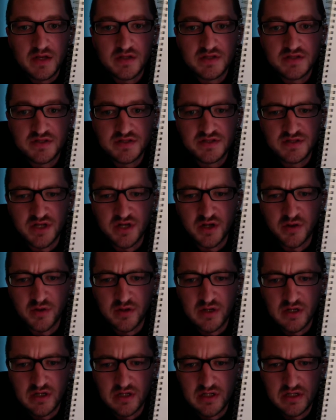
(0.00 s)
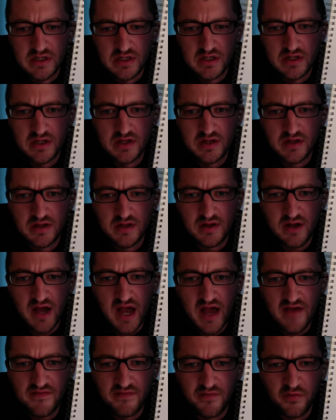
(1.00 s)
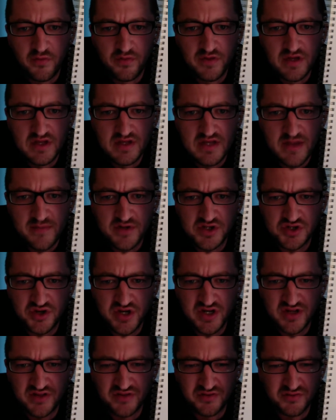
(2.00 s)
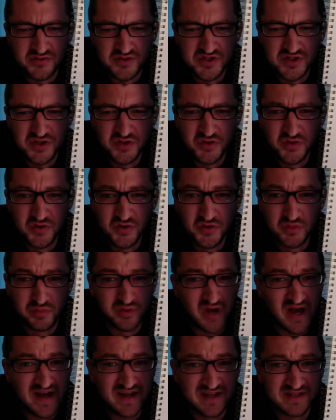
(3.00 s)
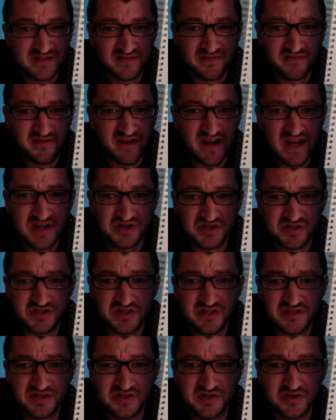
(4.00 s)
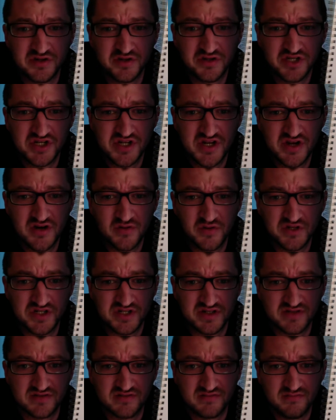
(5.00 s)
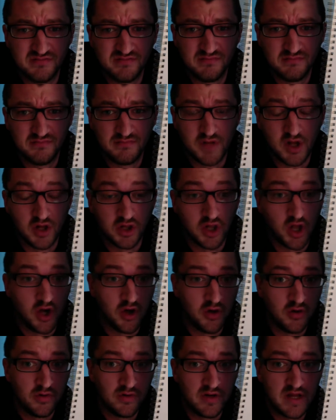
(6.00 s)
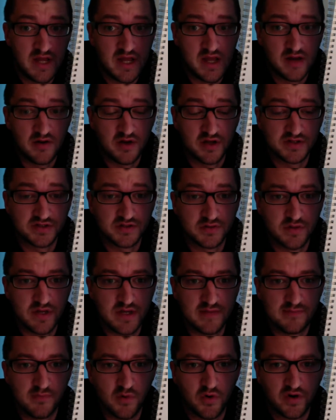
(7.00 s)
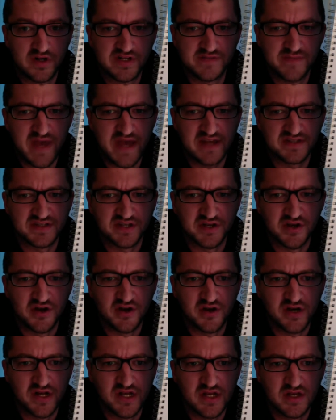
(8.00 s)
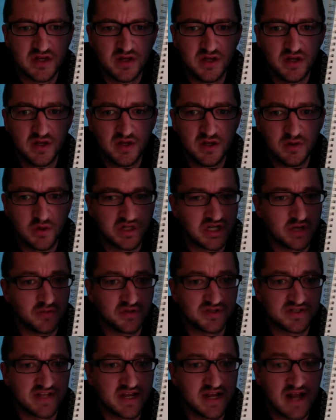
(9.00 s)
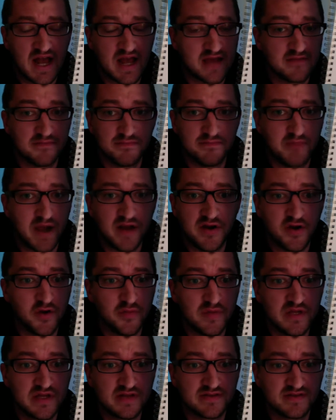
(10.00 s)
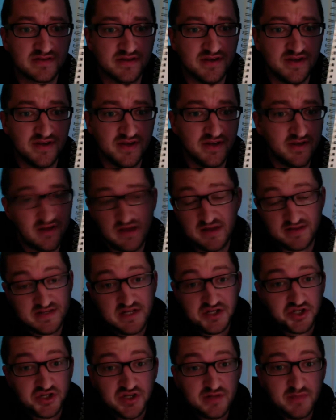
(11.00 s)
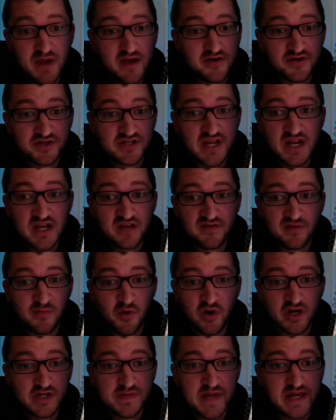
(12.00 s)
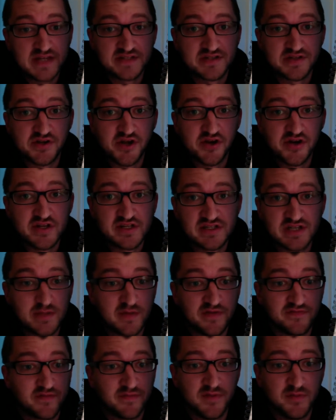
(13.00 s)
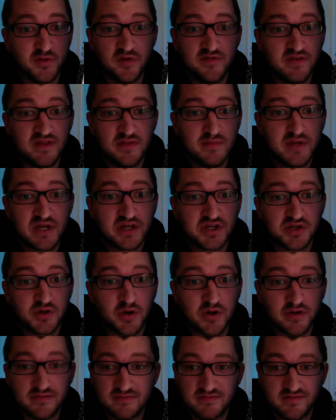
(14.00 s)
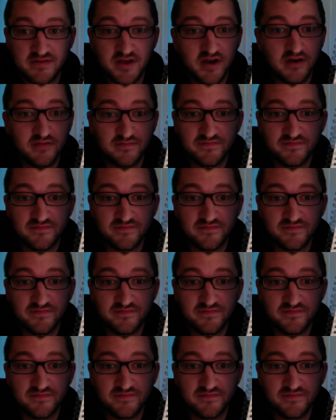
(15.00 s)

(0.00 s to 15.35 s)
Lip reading: So I've only demonstrated through two products of a financial institution here, which is a loan and also a mortgage-backed security, which I will state I by no means. Essentially, my understanding of a mortgage-backed security is coming from the movie The Big Short. So